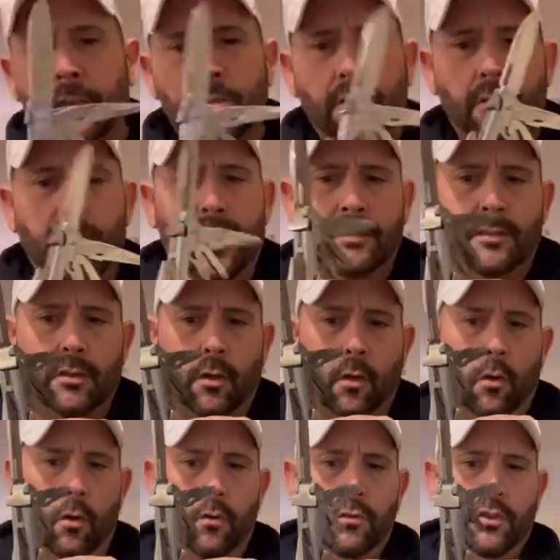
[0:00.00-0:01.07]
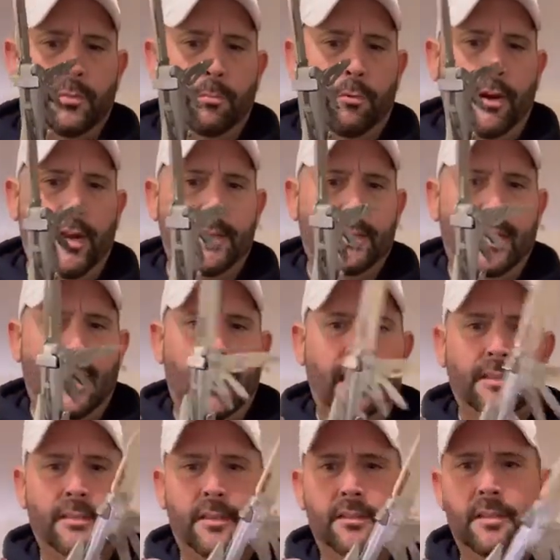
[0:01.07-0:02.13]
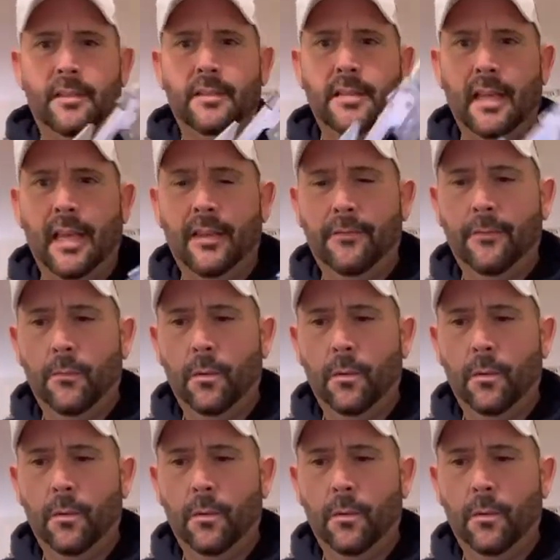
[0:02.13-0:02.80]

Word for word: So that's the whole spread, guys, on this knife.